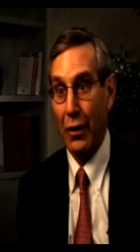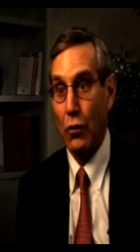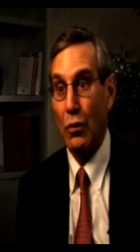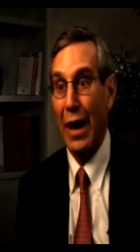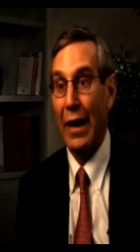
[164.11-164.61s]

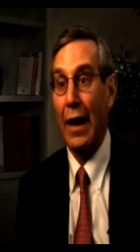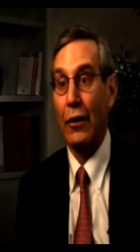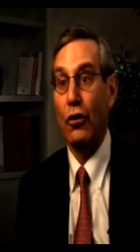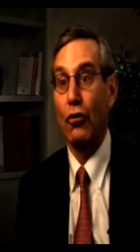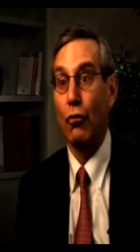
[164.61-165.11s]
You
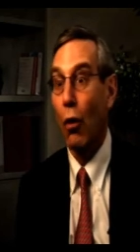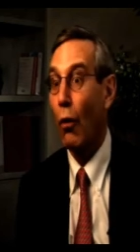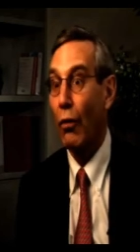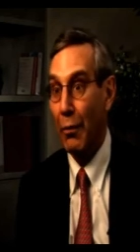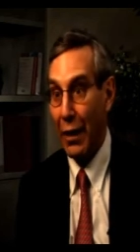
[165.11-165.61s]
cannot
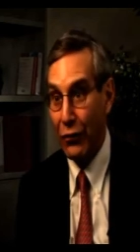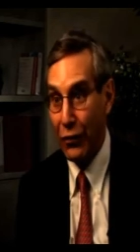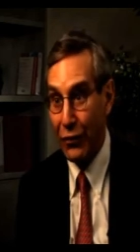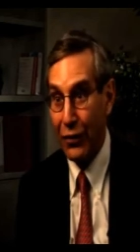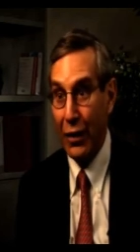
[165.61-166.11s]
control the
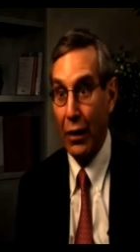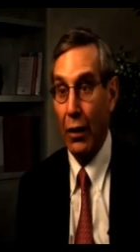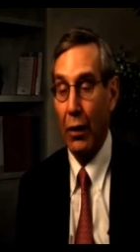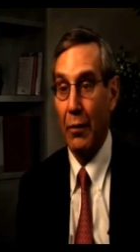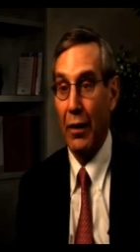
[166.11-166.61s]
message
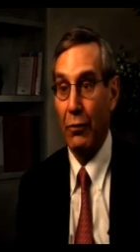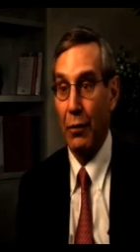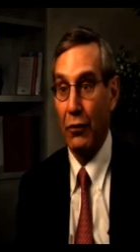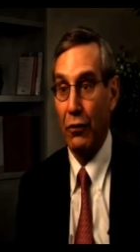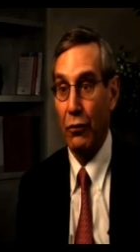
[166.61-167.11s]
um, as
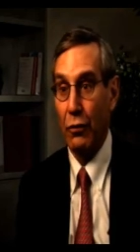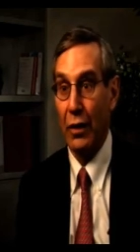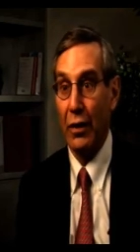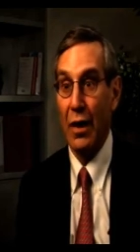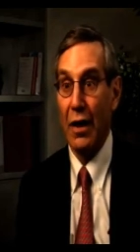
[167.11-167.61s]
much as you
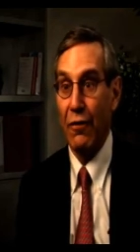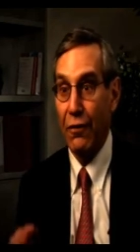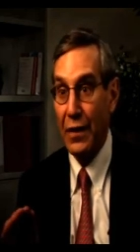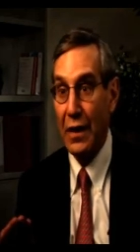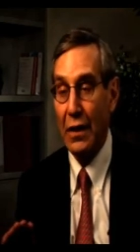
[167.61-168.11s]
can
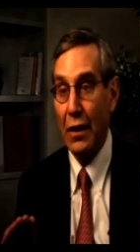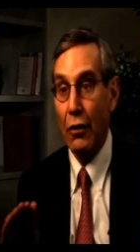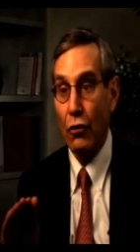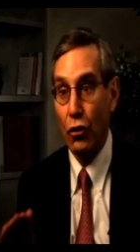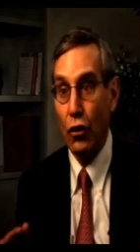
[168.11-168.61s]
feed
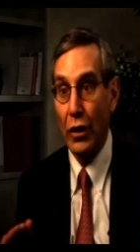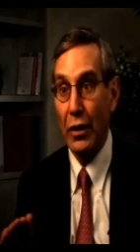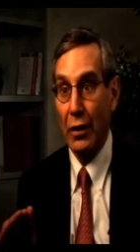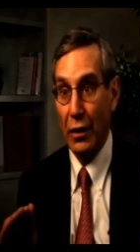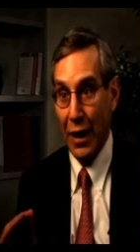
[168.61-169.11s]

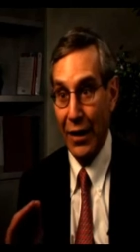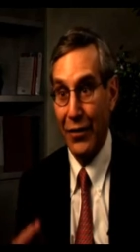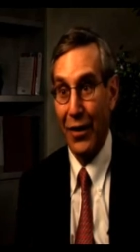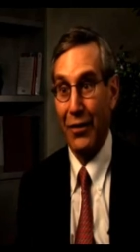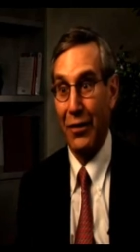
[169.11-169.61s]
good
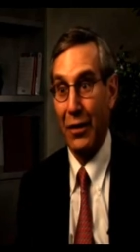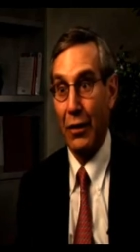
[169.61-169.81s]
content,